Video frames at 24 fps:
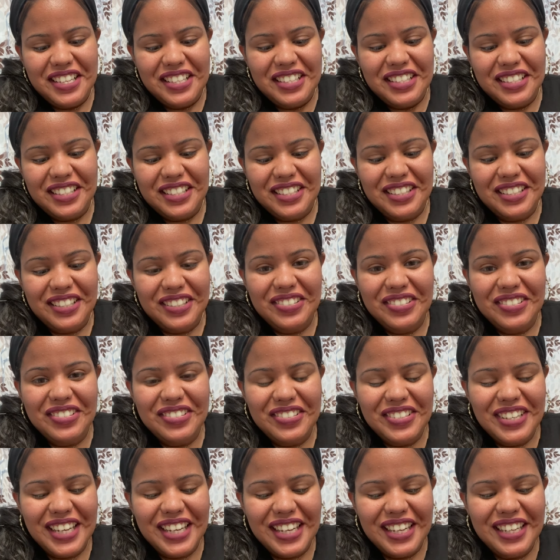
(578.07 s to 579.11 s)
So you
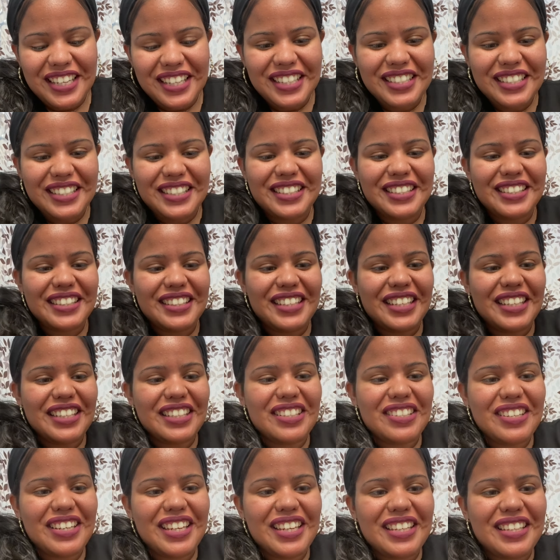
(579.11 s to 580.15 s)
guys, thank you
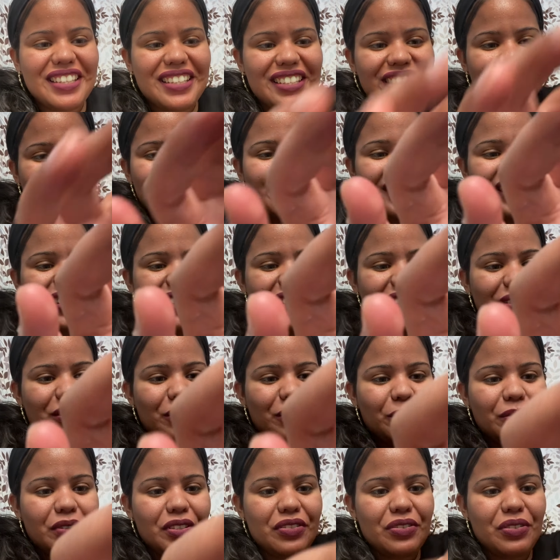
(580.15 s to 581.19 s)
guys so
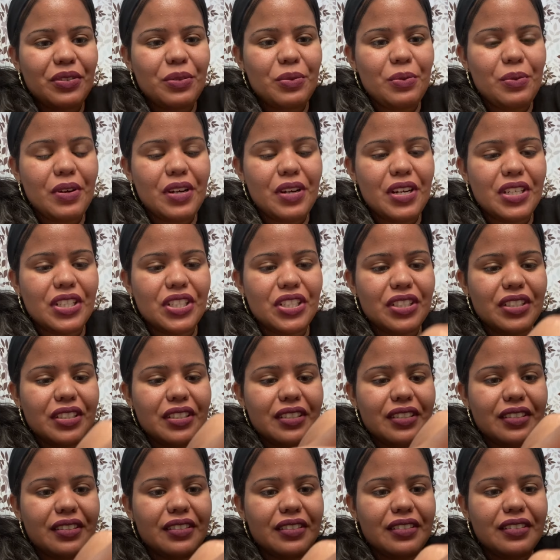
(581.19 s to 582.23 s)
much for
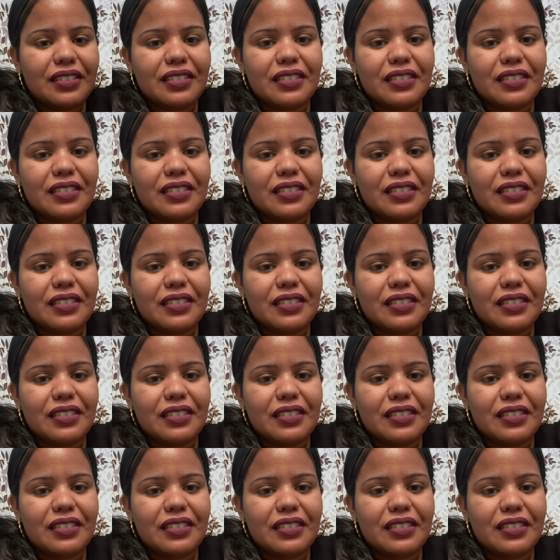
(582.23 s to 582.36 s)
watching.